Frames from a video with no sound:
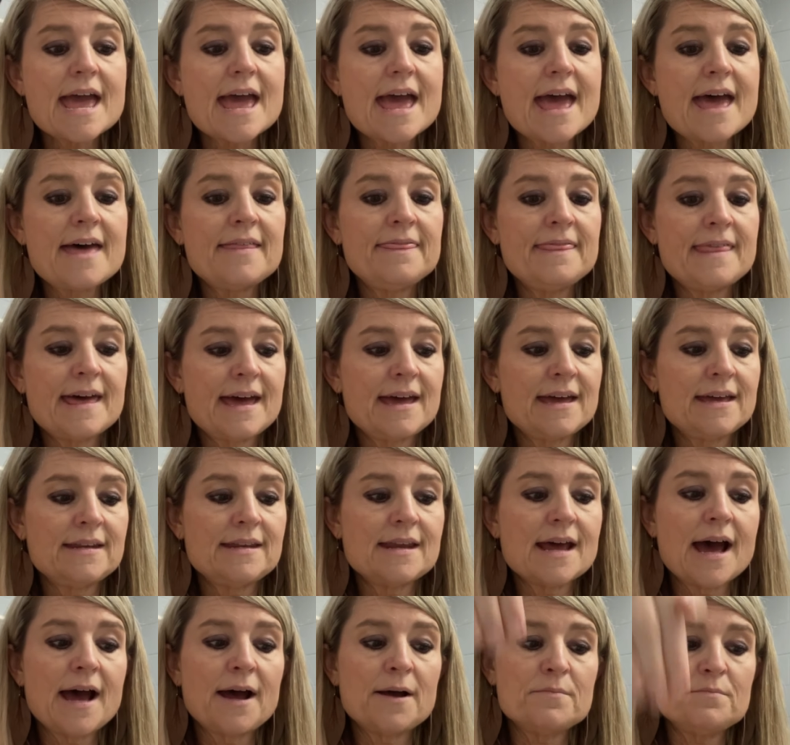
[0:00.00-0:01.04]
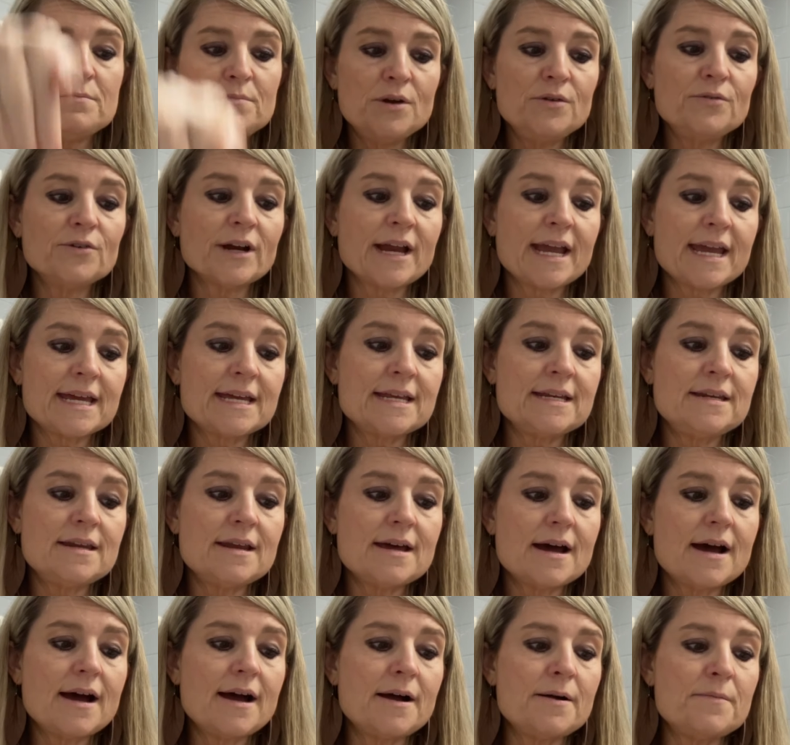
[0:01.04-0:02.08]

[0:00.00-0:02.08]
and then move your hand